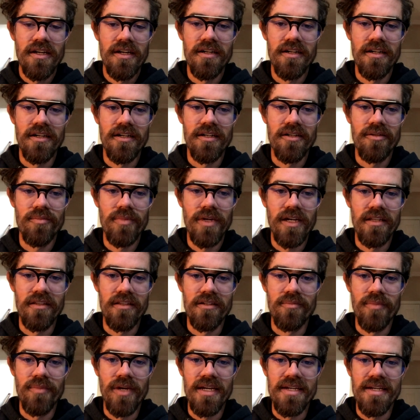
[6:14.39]
And
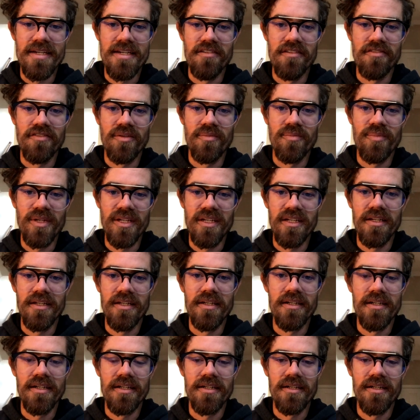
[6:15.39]
there may even
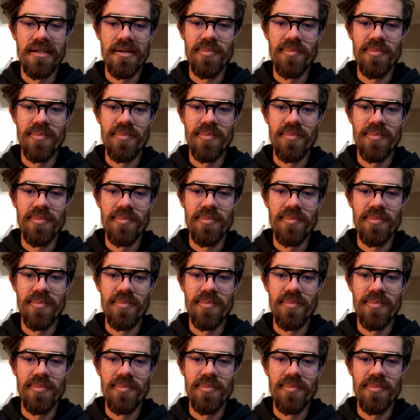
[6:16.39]
be